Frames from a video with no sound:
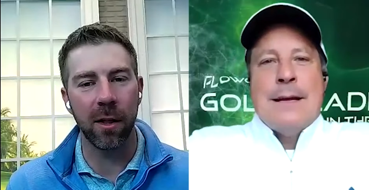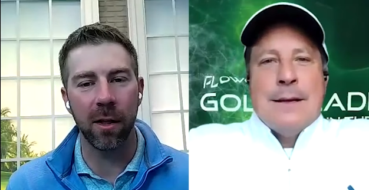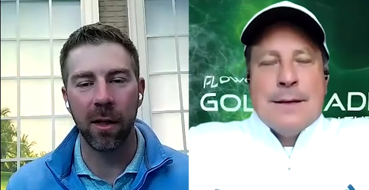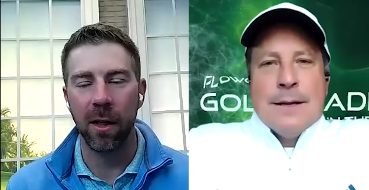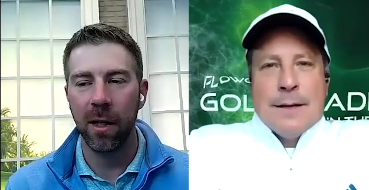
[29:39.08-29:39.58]
Speaker 1: that
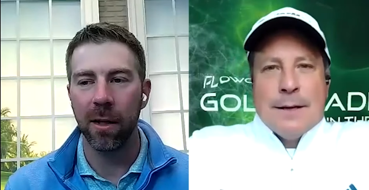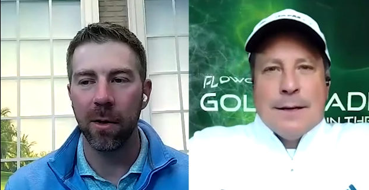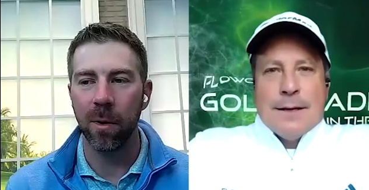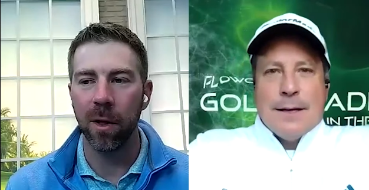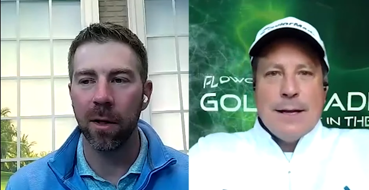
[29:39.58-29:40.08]
that you
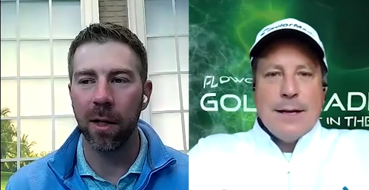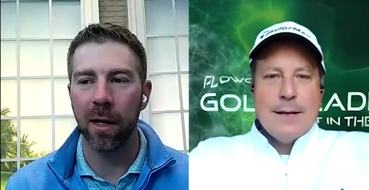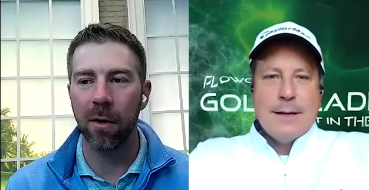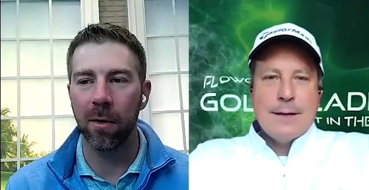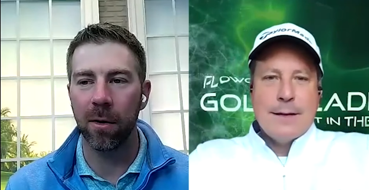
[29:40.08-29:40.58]
really kind
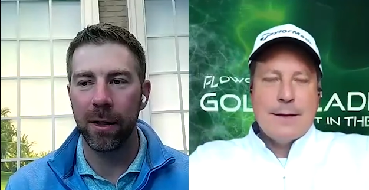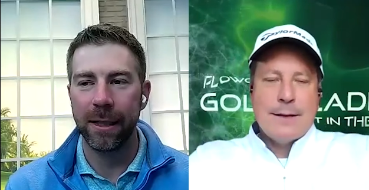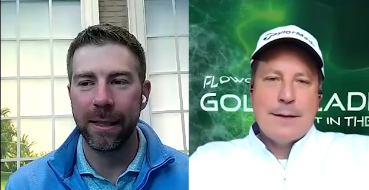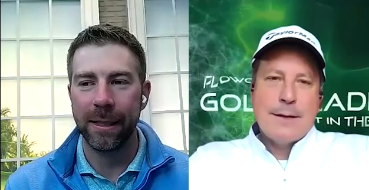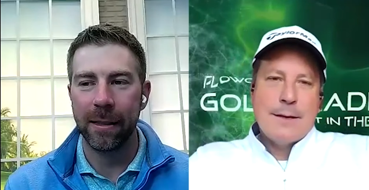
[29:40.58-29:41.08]
of
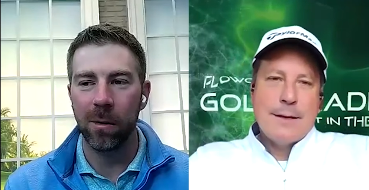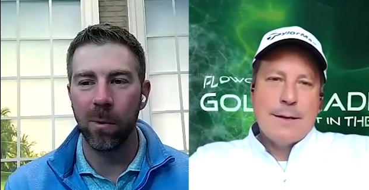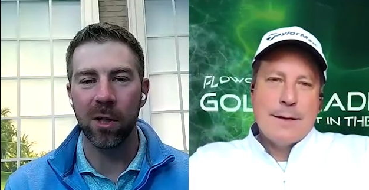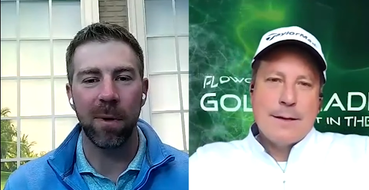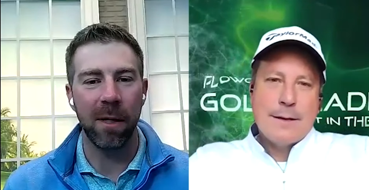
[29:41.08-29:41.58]

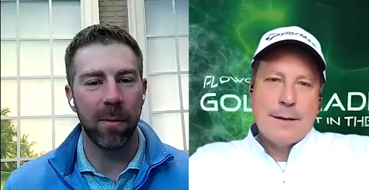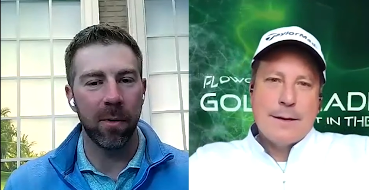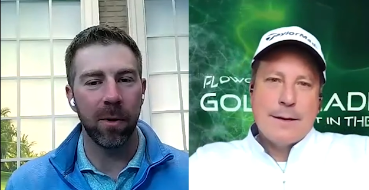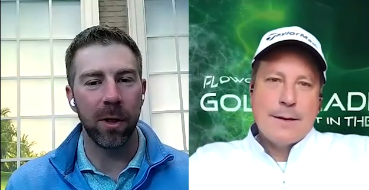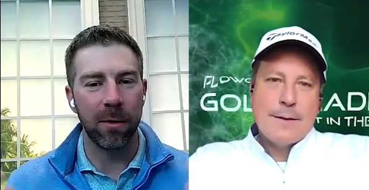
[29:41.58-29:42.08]
wish people
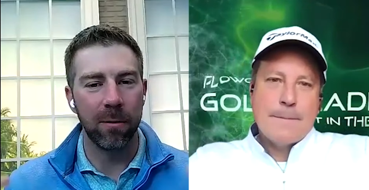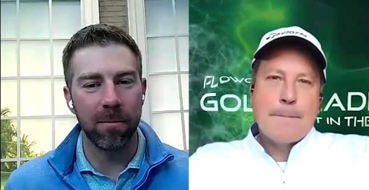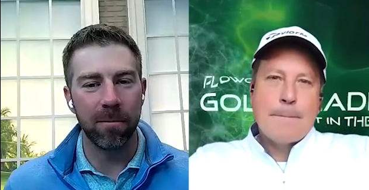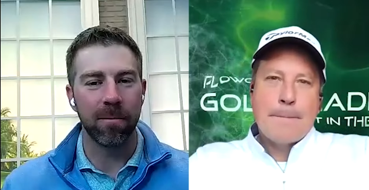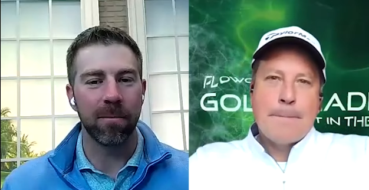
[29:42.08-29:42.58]
would
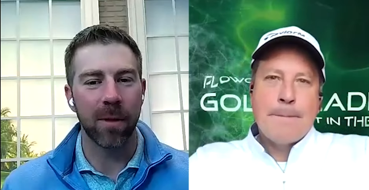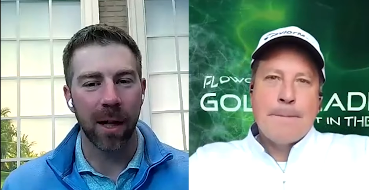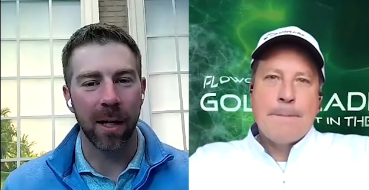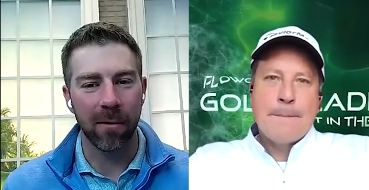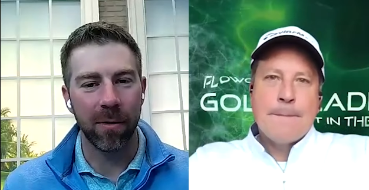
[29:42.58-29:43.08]
kind
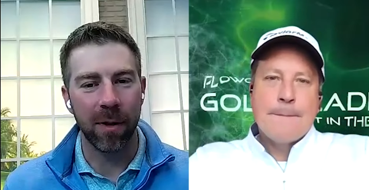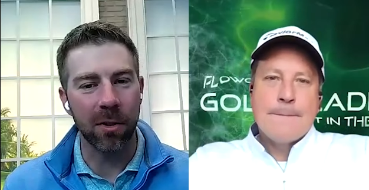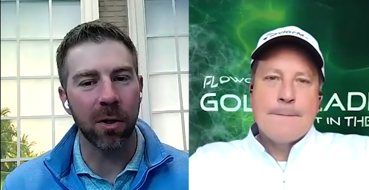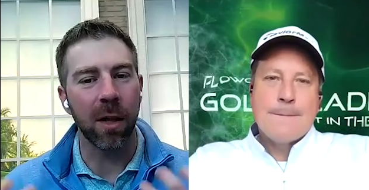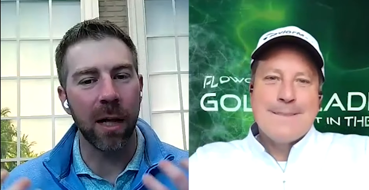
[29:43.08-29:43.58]
of
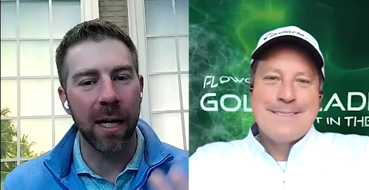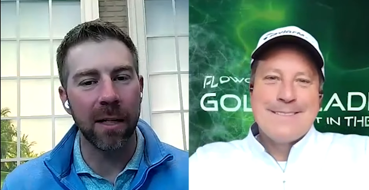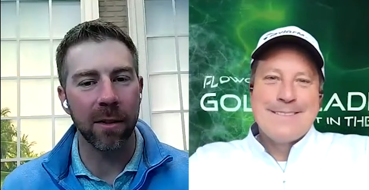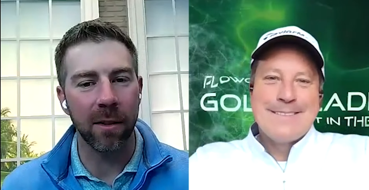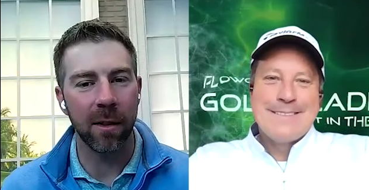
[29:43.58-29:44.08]
internalize
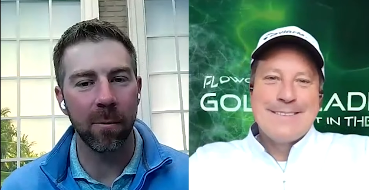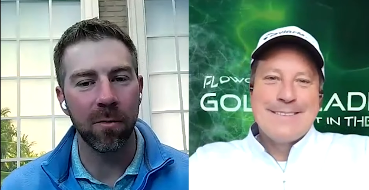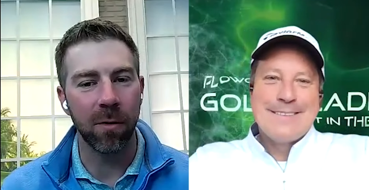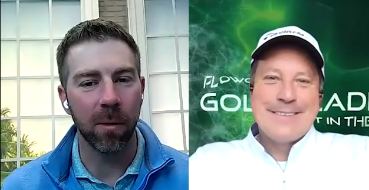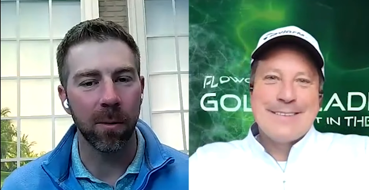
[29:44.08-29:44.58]
and, and move
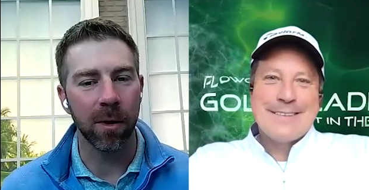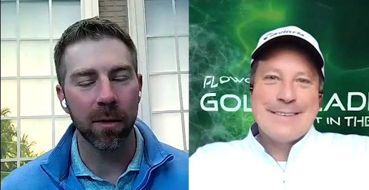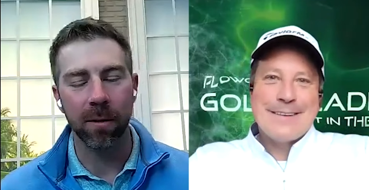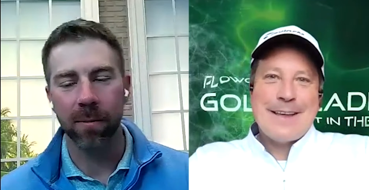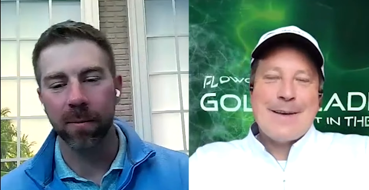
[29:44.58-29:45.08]
forward with.
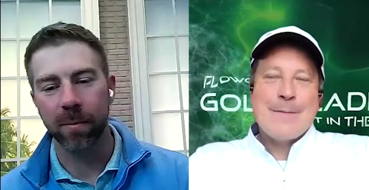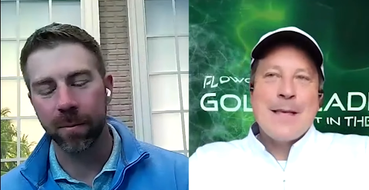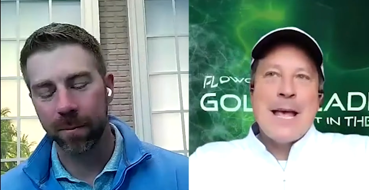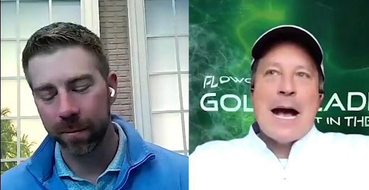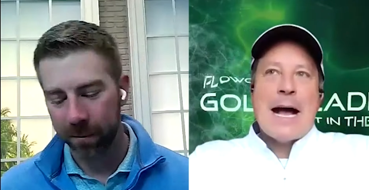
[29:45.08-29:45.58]
Speaker 2: Yeah.
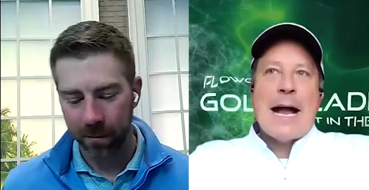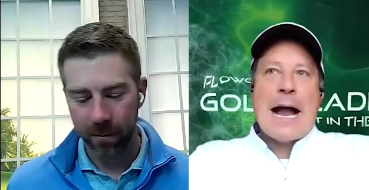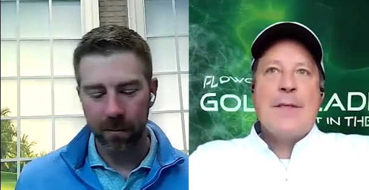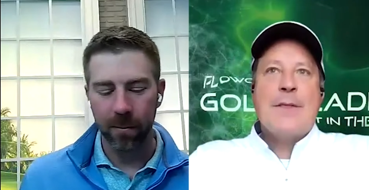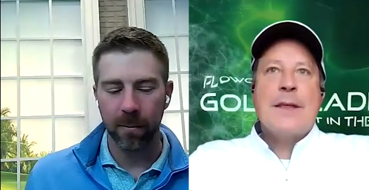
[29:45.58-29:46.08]
I,
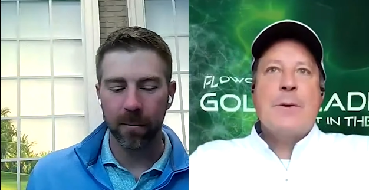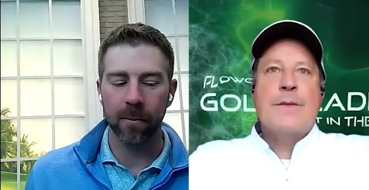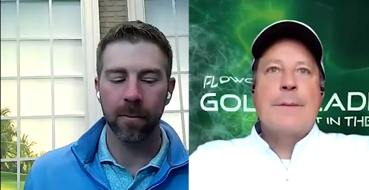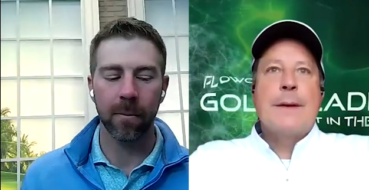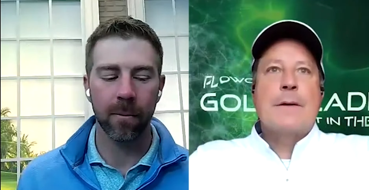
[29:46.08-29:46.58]
I, think with the
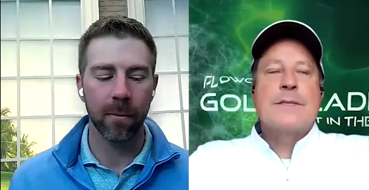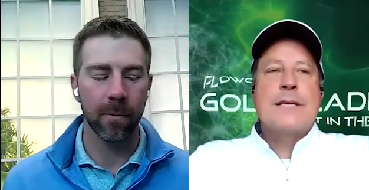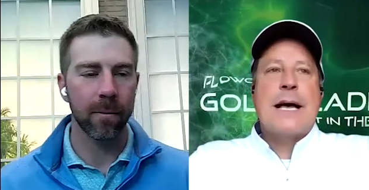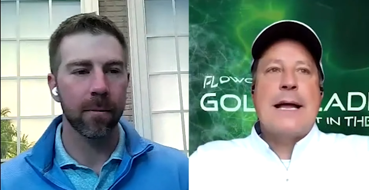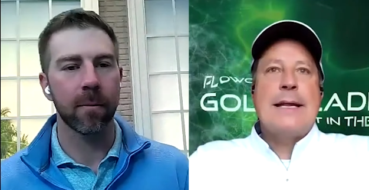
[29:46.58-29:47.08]
mental
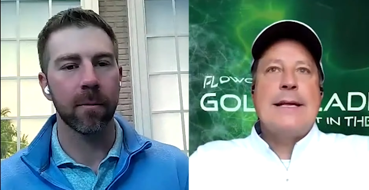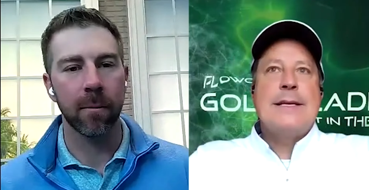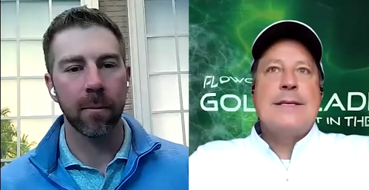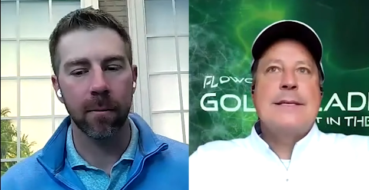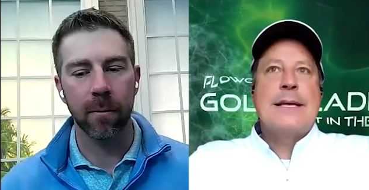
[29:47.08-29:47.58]
side
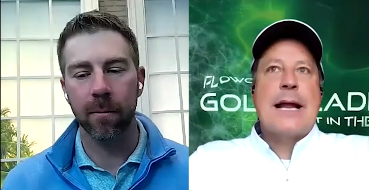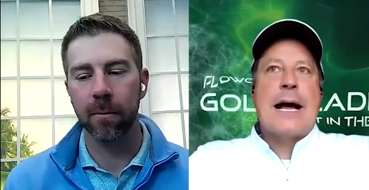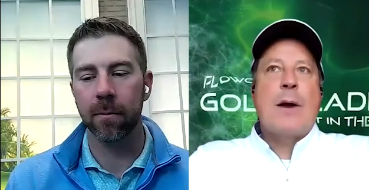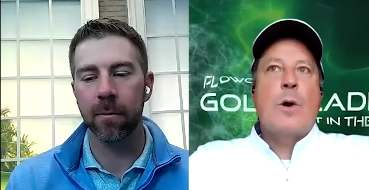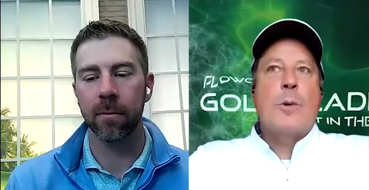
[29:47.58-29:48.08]
is that I
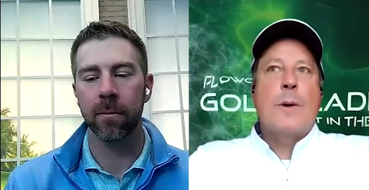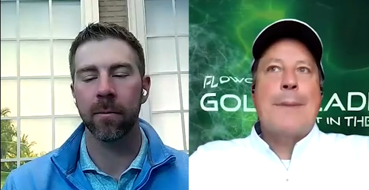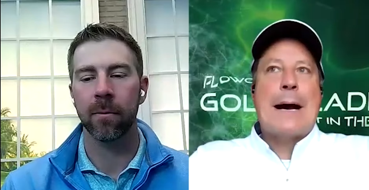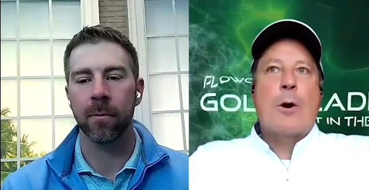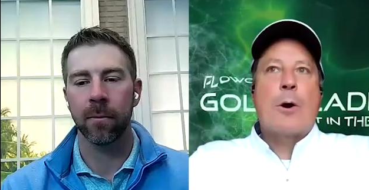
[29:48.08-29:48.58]
want to
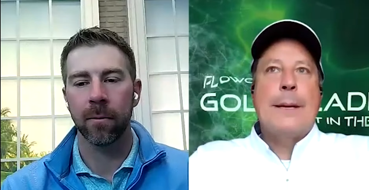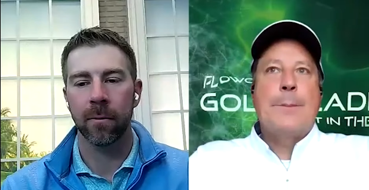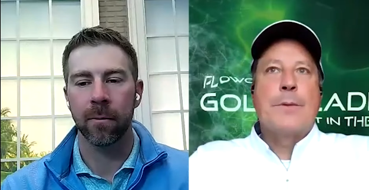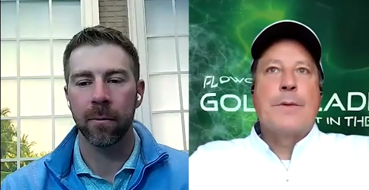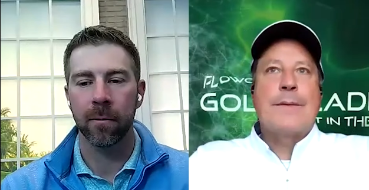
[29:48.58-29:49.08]
empower people
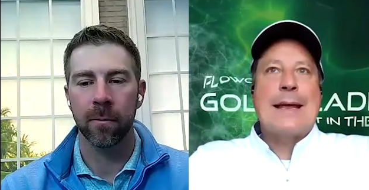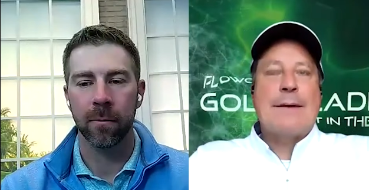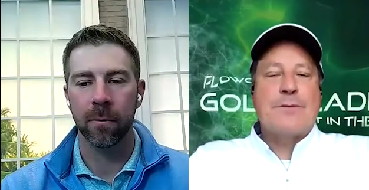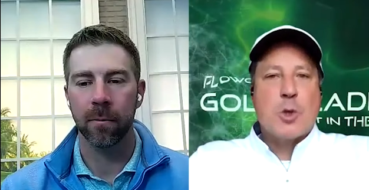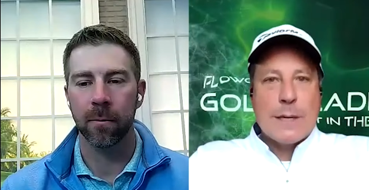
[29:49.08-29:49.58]
that they have
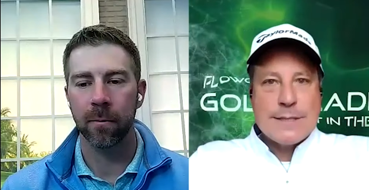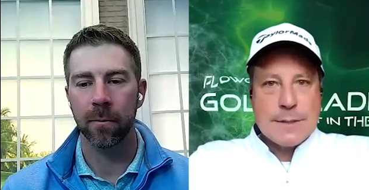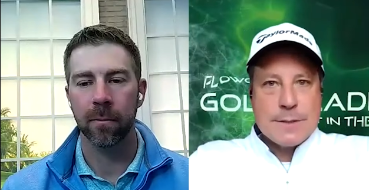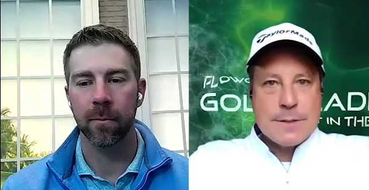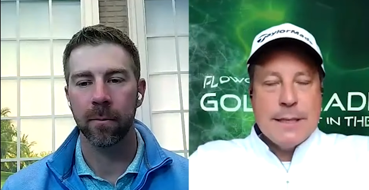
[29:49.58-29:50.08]

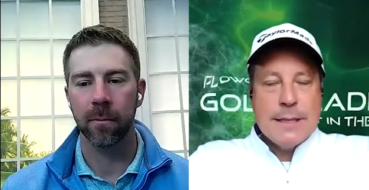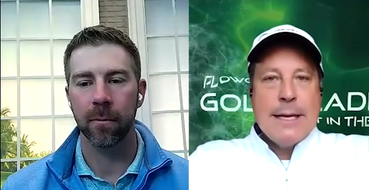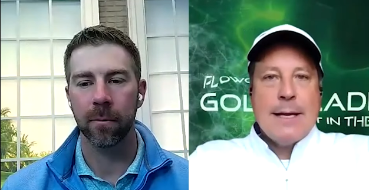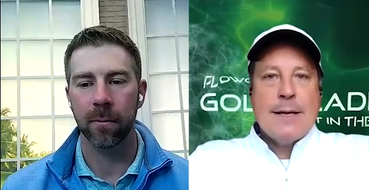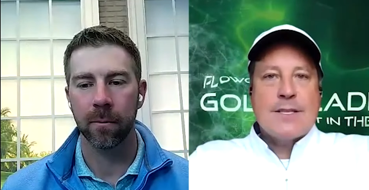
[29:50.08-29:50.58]
choices.
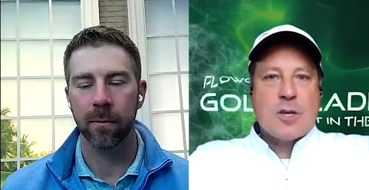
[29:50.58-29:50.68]
And it